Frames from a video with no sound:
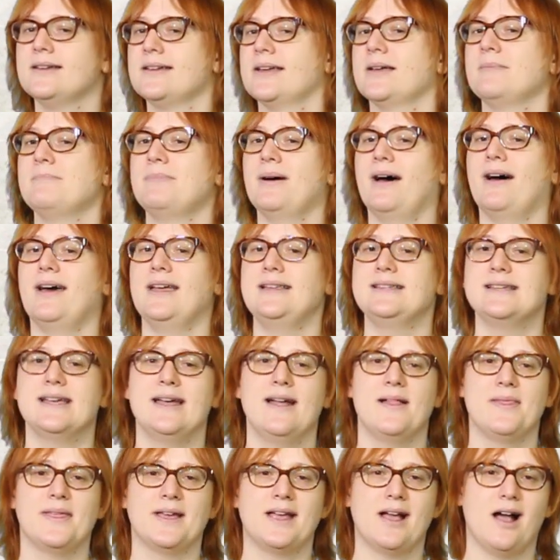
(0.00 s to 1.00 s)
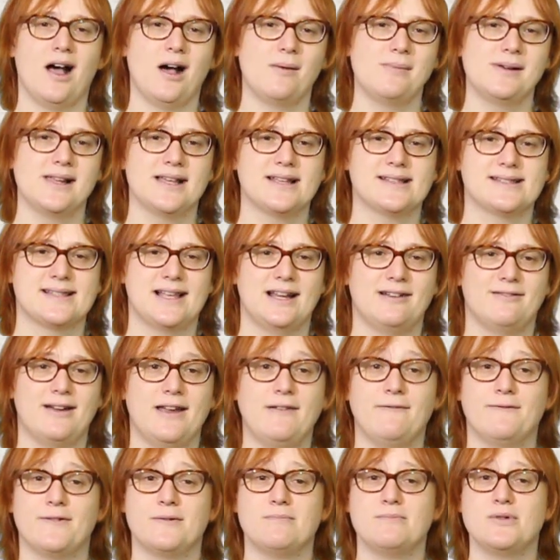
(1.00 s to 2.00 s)
Combined, the car will
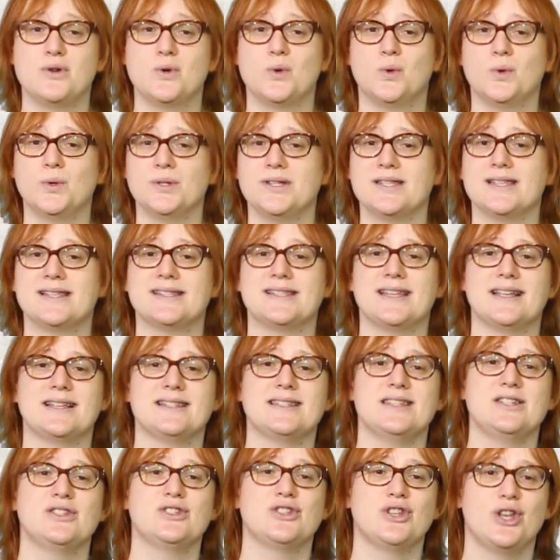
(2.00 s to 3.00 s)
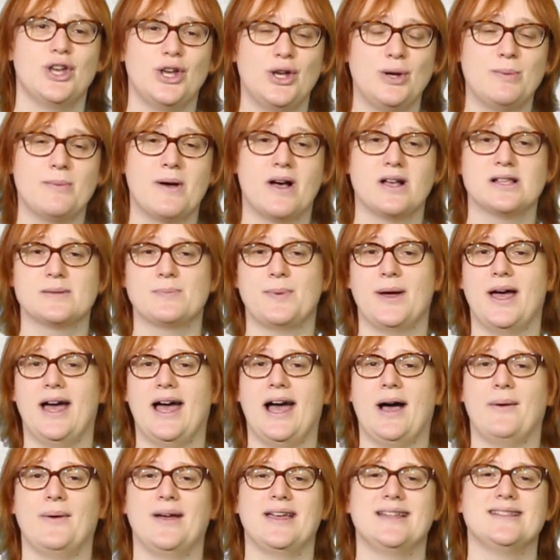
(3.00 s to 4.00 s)
accelerate from 0 to 62 miles per
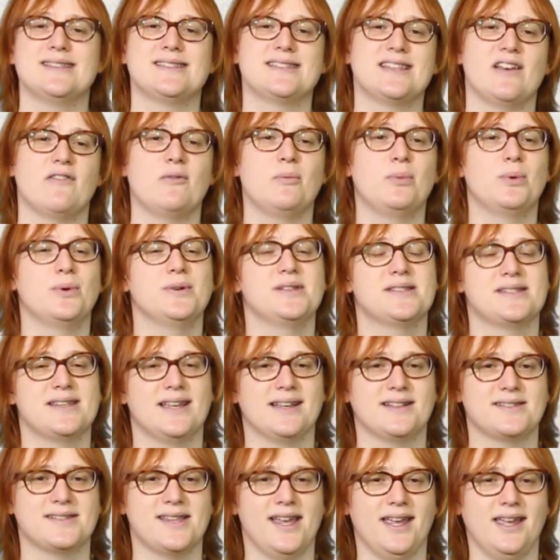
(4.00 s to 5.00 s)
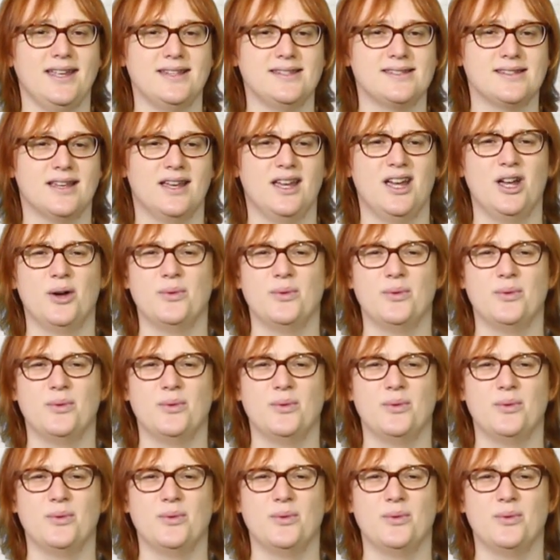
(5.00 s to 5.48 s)
hour in 7.6 seconds,